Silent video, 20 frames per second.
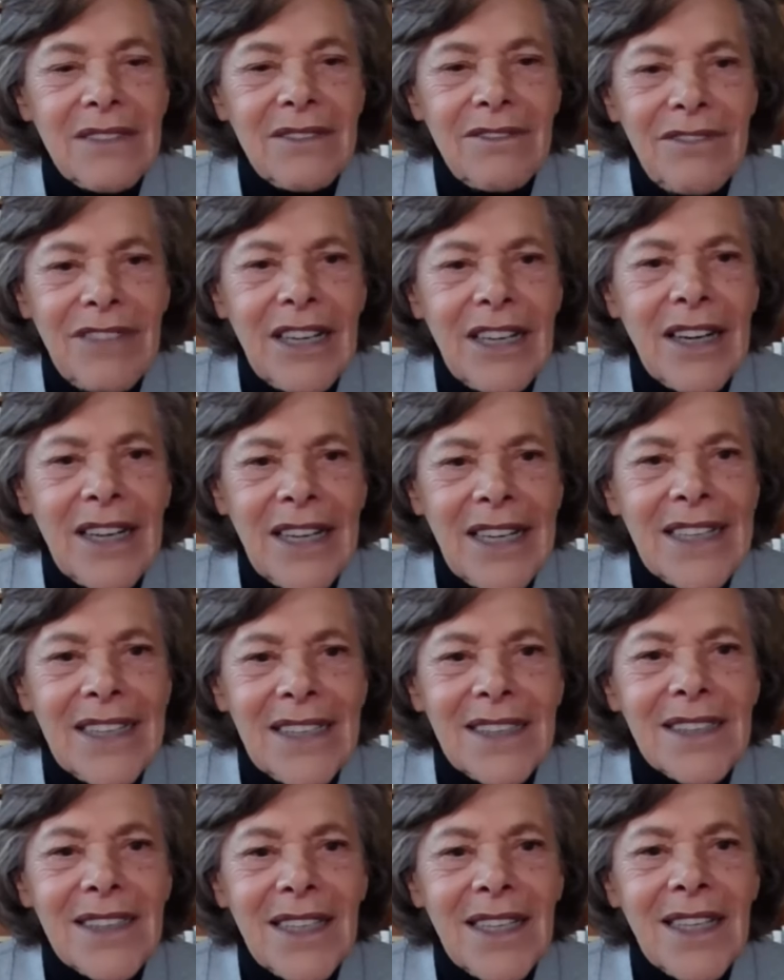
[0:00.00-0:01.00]

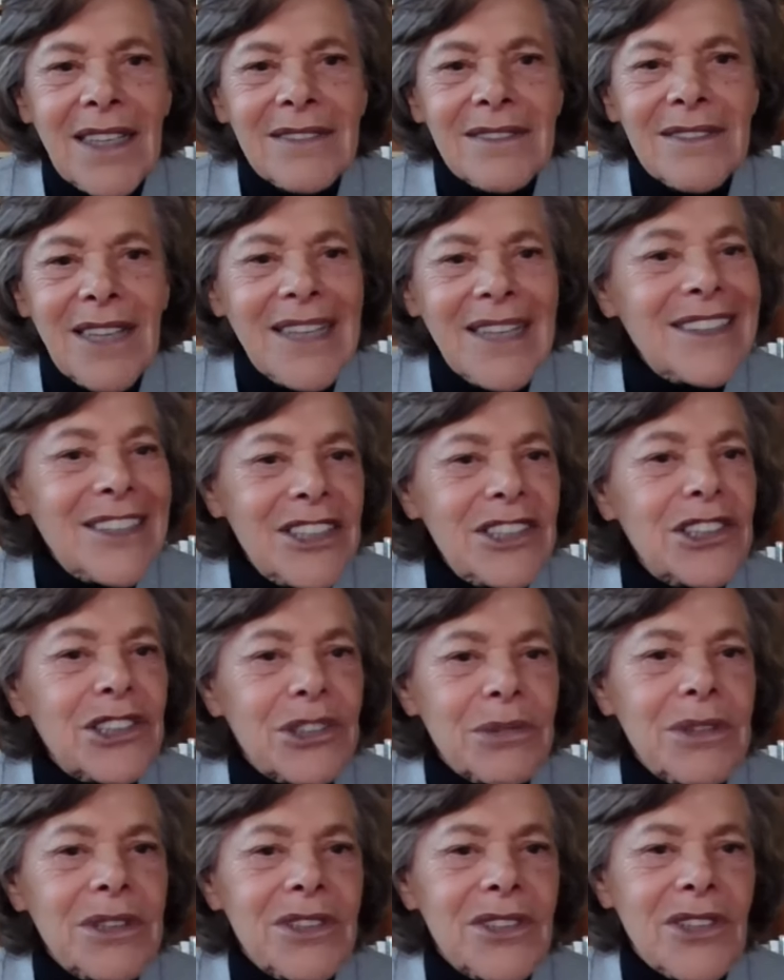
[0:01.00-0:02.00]
very
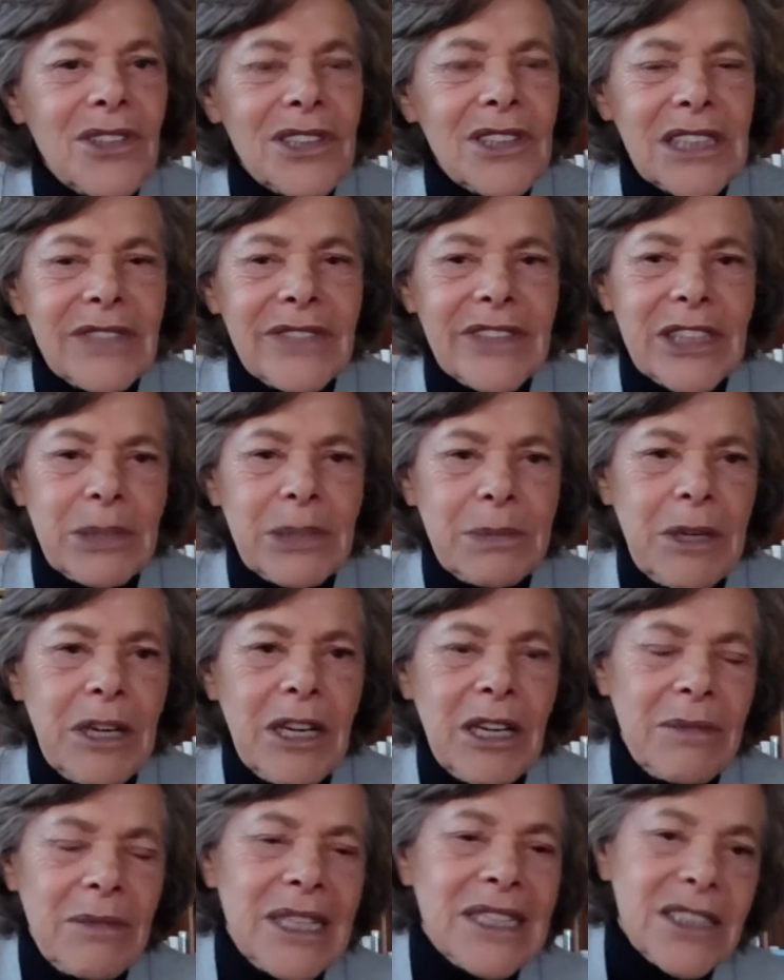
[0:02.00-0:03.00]
unusual sorts of
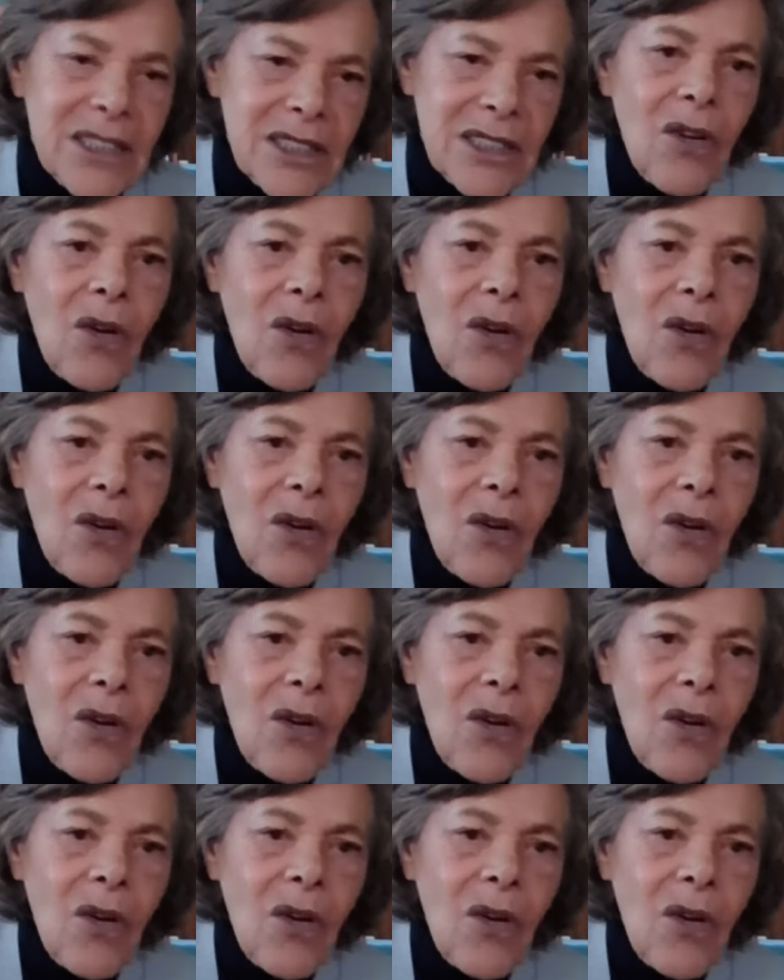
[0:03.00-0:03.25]
experiments,